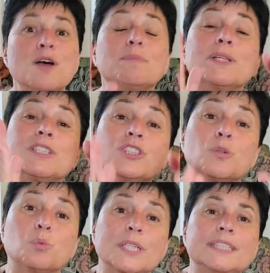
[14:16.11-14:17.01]
but there's a
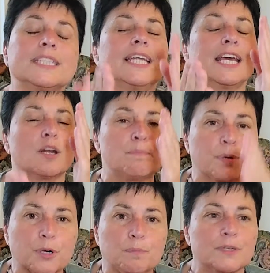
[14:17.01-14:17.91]
reason and a
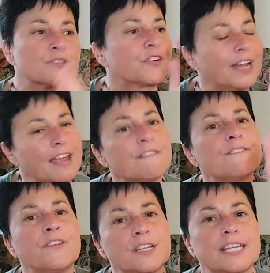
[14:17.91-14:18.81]
purpose for
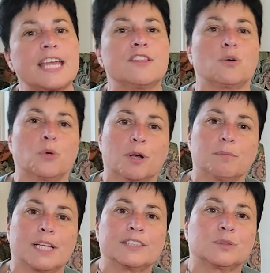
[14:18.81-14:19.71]
every day that we are
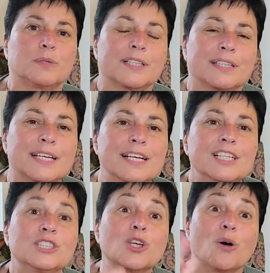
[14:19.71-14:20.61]
blessed with.
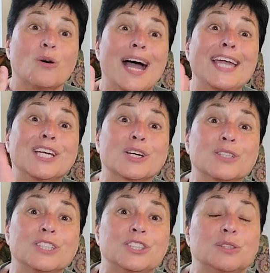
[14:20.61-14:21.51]
So I
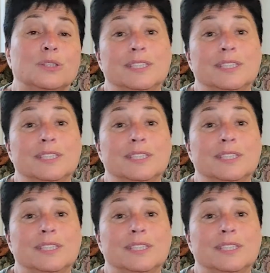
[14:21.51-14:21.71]
encourage you,